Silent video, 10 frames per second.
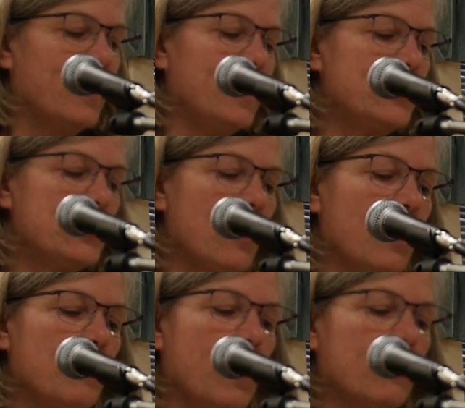Each
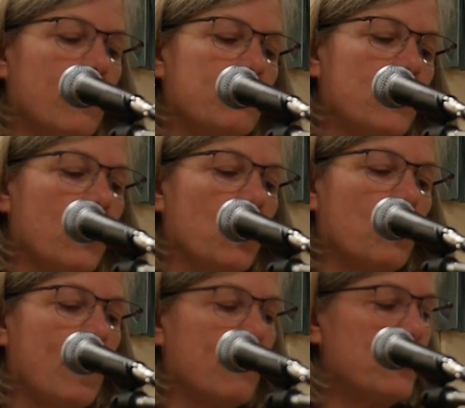time I left
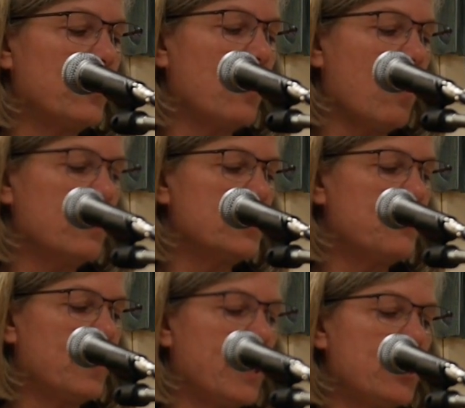home after a college
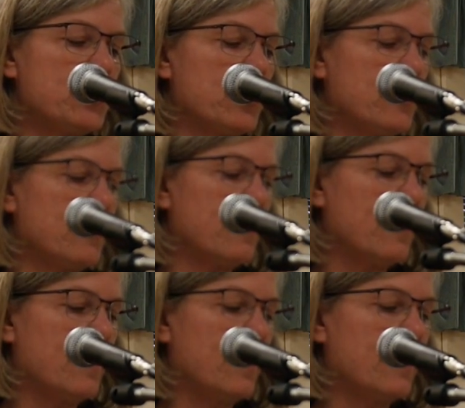vacation,
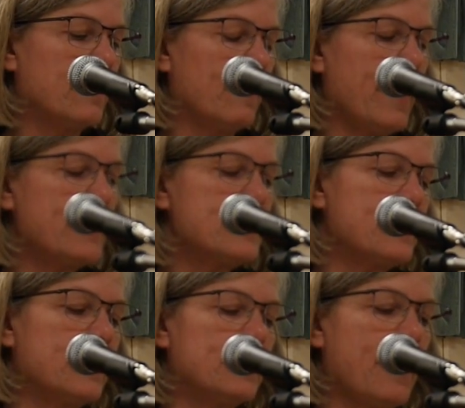the last
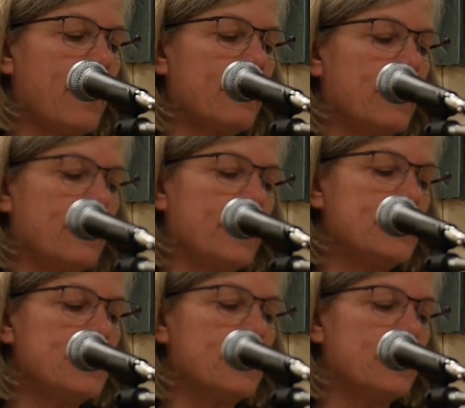thing Dad and I
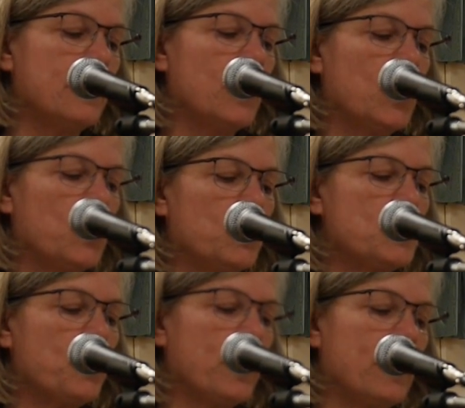did
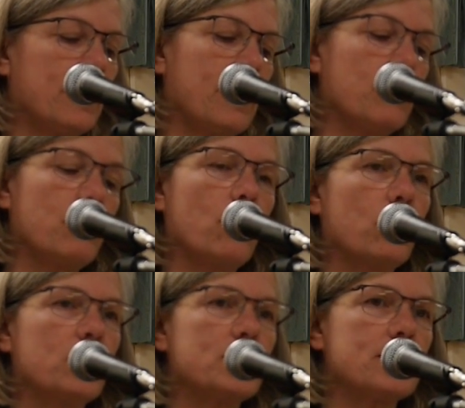was play a game of
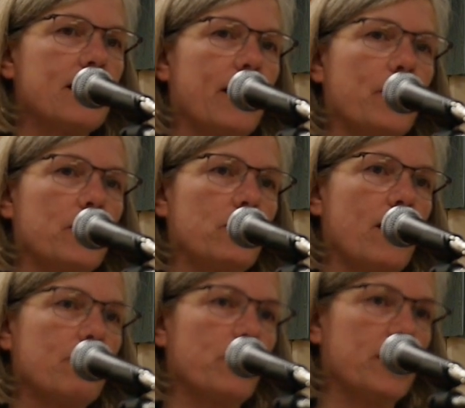horse out in the
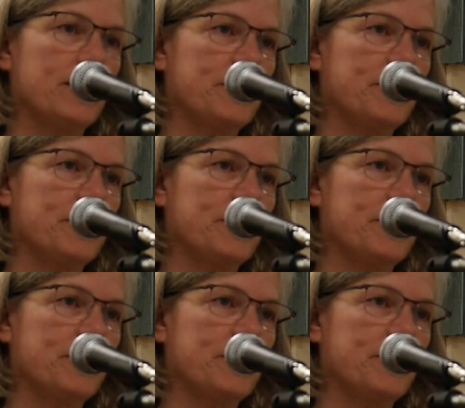driveway.